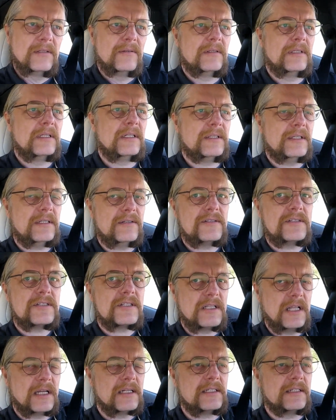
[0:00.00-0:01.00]
Well, there is a
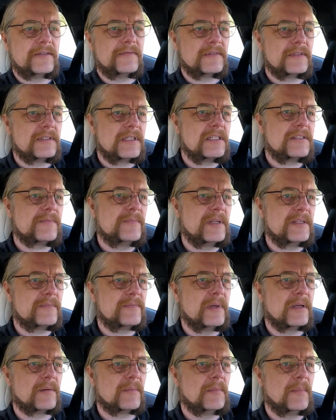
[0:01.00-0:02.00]
slight difference. It's a bit
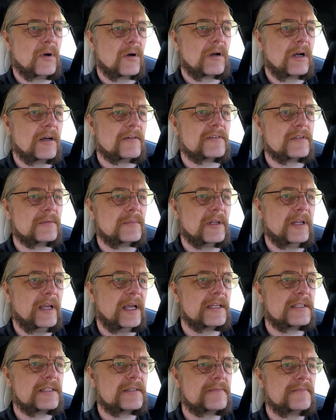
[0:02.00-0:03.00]
more comfortable,
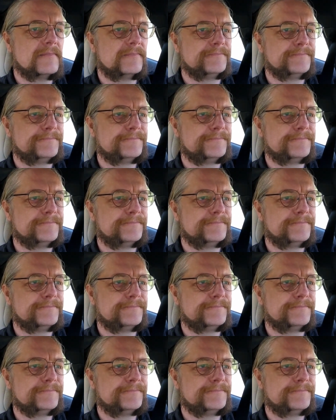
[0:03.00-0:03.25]
yes.